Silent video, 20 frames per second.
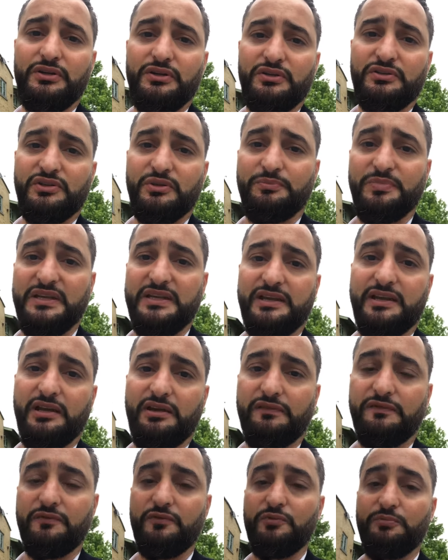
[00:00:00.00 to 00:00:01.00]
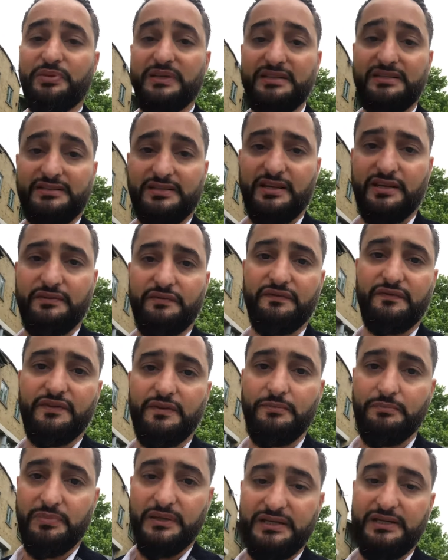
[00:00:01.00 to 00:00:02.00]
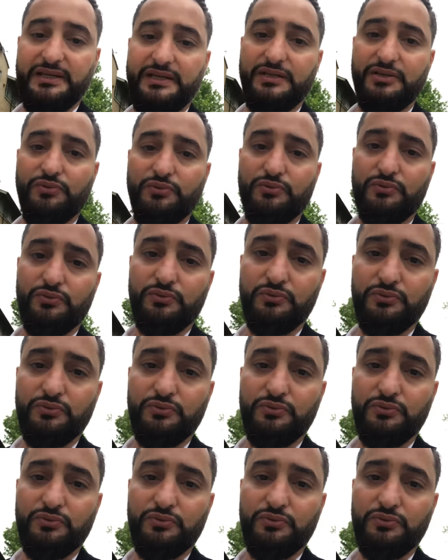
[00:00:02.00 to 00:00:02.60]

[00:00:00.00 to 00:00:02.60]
So be careful, be safe, be legal.